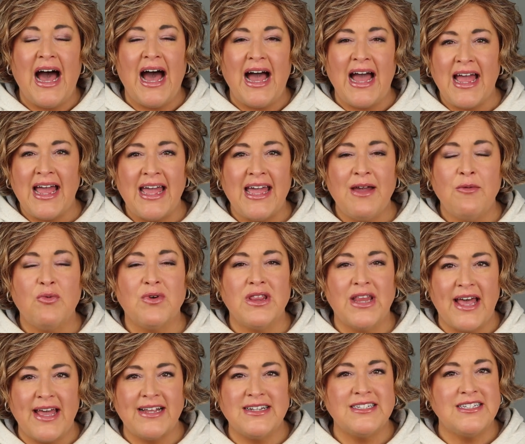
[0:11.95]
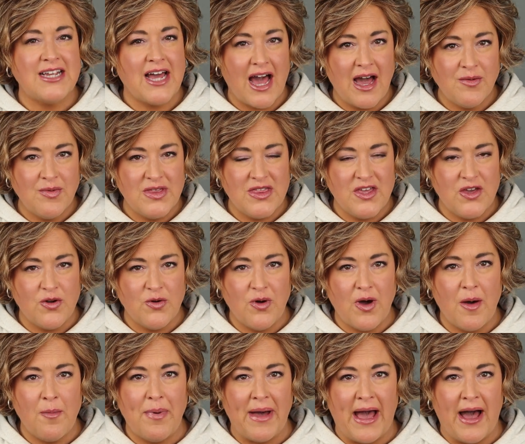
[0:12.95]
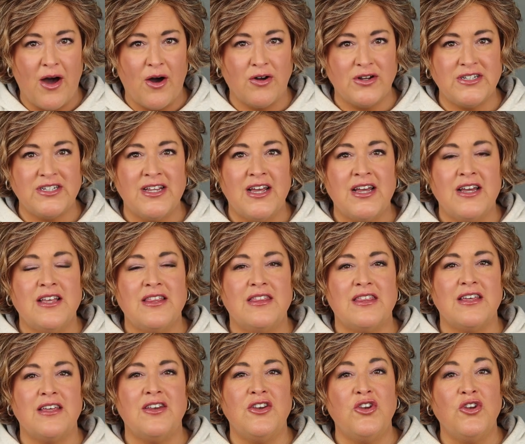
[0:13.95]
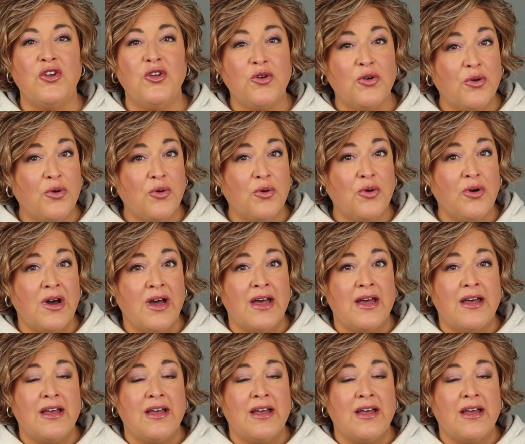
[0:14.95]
I would like to talk with you about the new